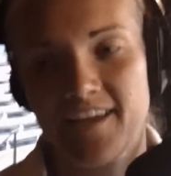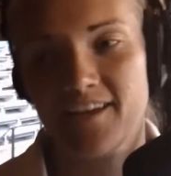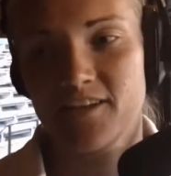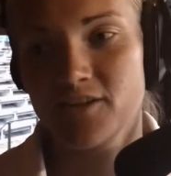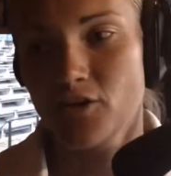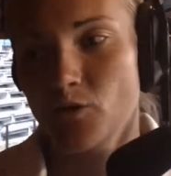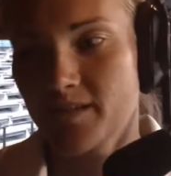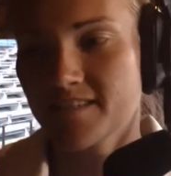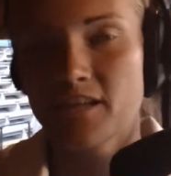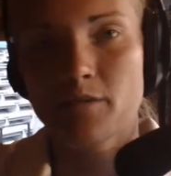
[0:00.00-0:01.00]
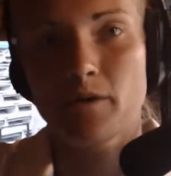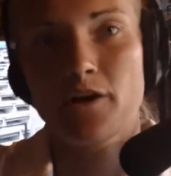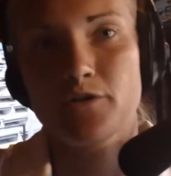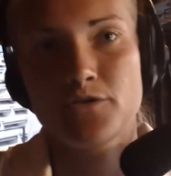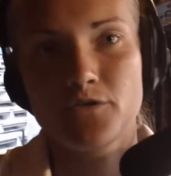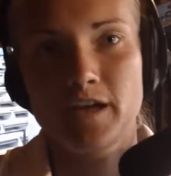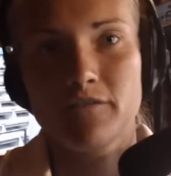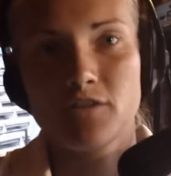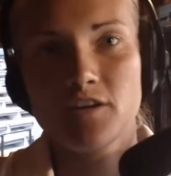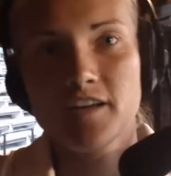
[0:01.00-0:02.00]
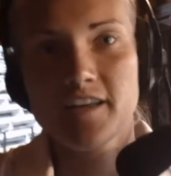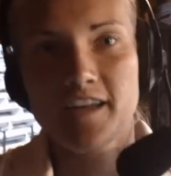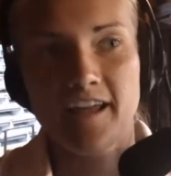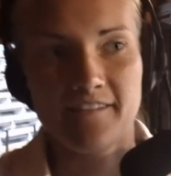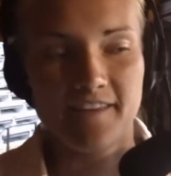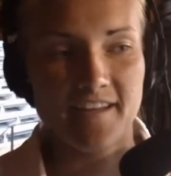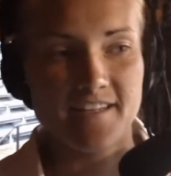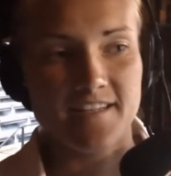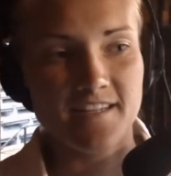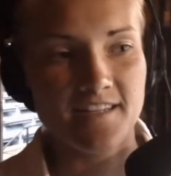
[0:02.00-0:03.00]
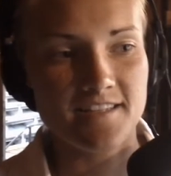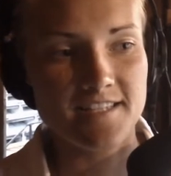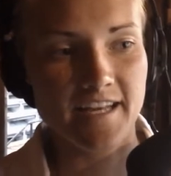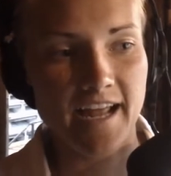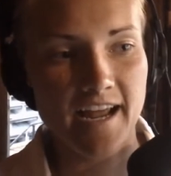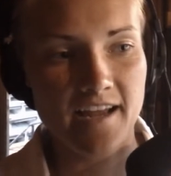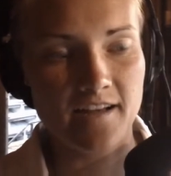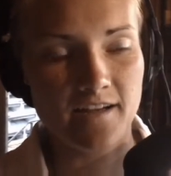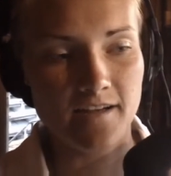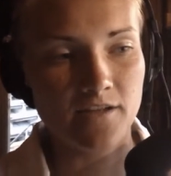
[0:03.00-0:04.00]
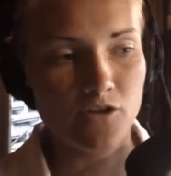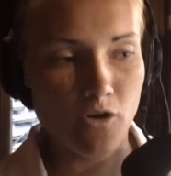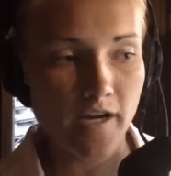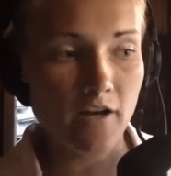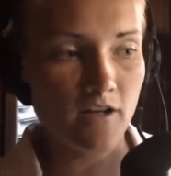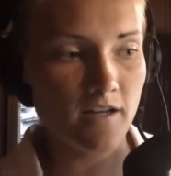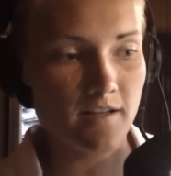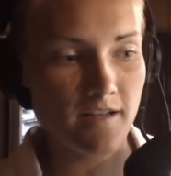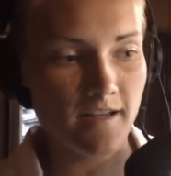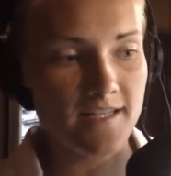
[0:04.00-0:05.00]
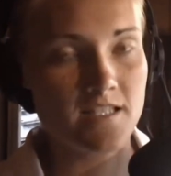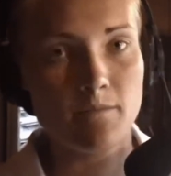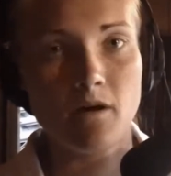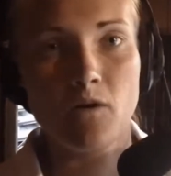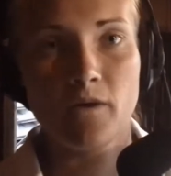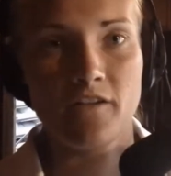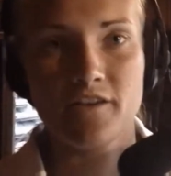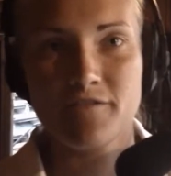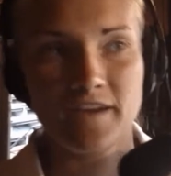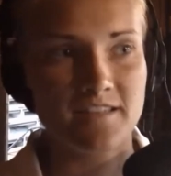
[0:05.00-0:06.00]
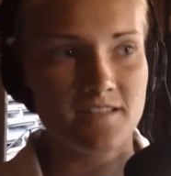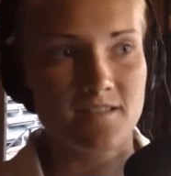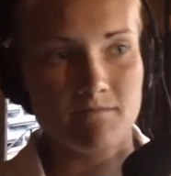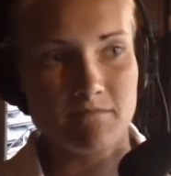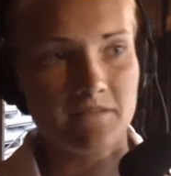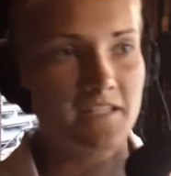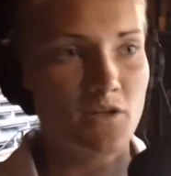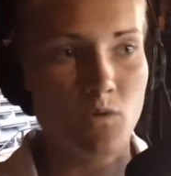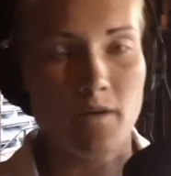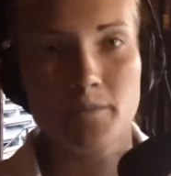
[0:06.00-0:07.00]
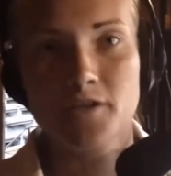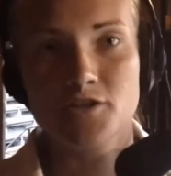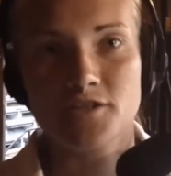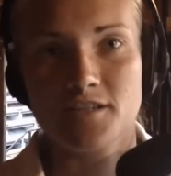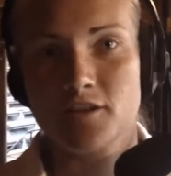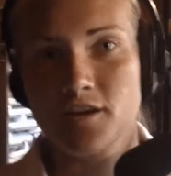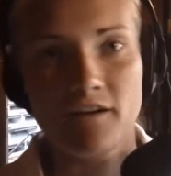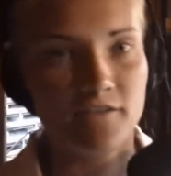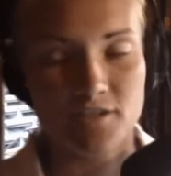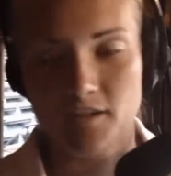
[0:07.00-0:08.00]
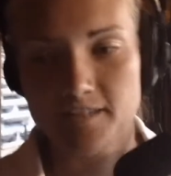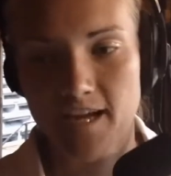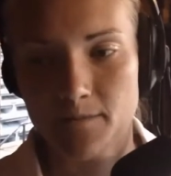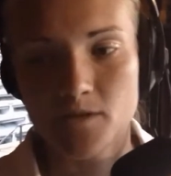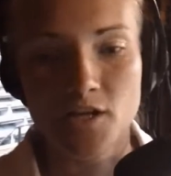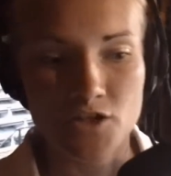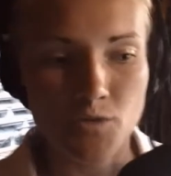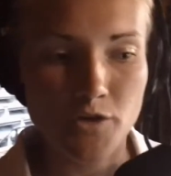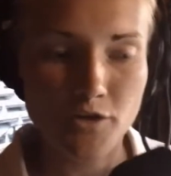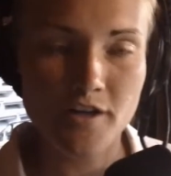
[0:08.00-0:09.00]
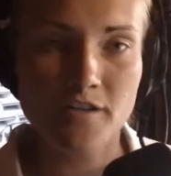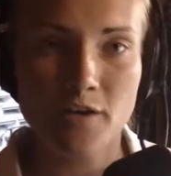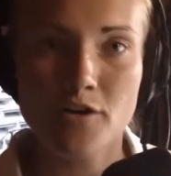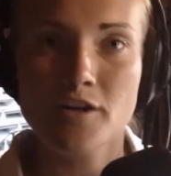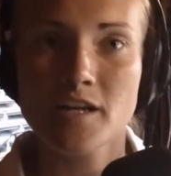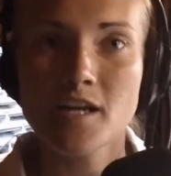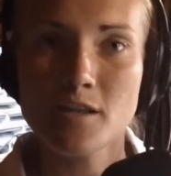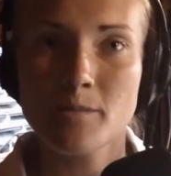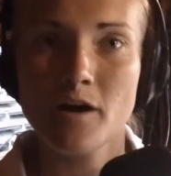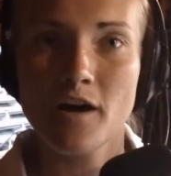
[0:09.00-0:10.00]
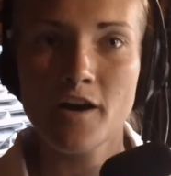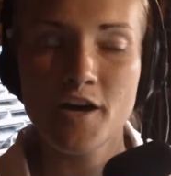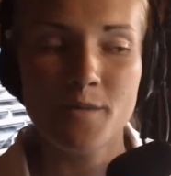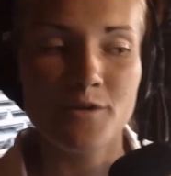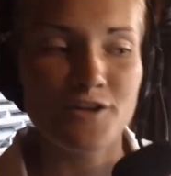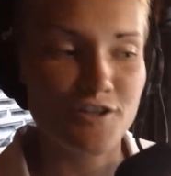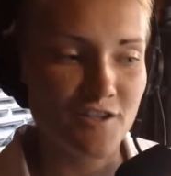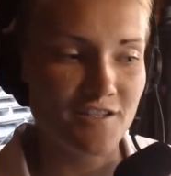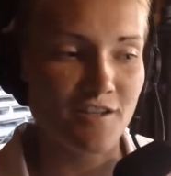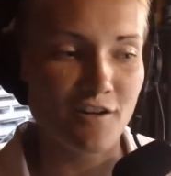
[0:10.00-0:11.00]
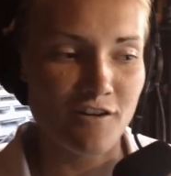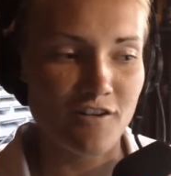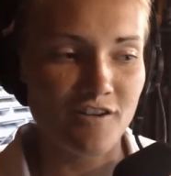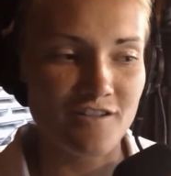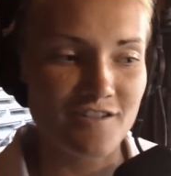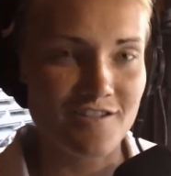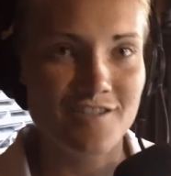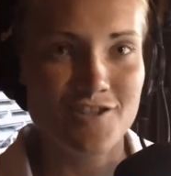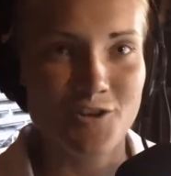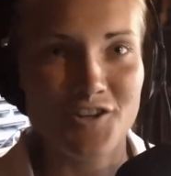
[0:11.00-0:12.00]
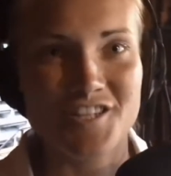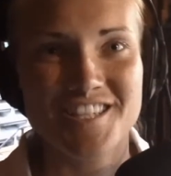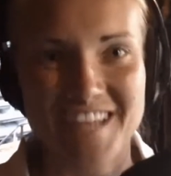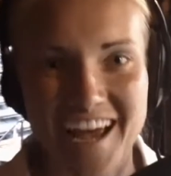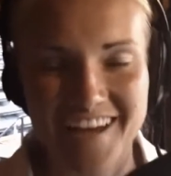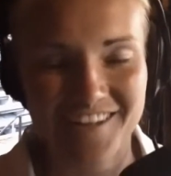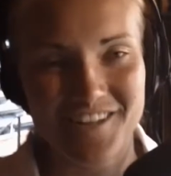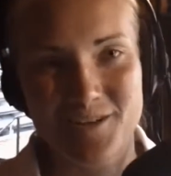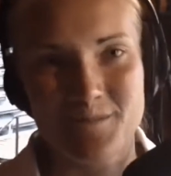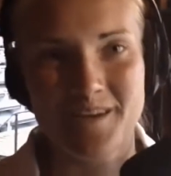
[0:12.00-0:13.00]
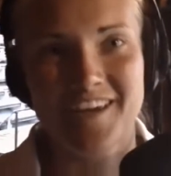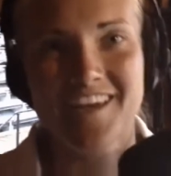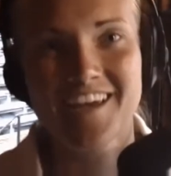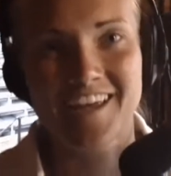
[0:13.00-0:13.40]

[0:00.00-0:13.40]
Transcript: and you know we set the bar to a new level. And then tonight, you know, Carroll hits the ball well. They face D1 pitchers in their conference all the time. So we knew they were going to hit the ball, but you could just see our girls' shoulders sag a little bit.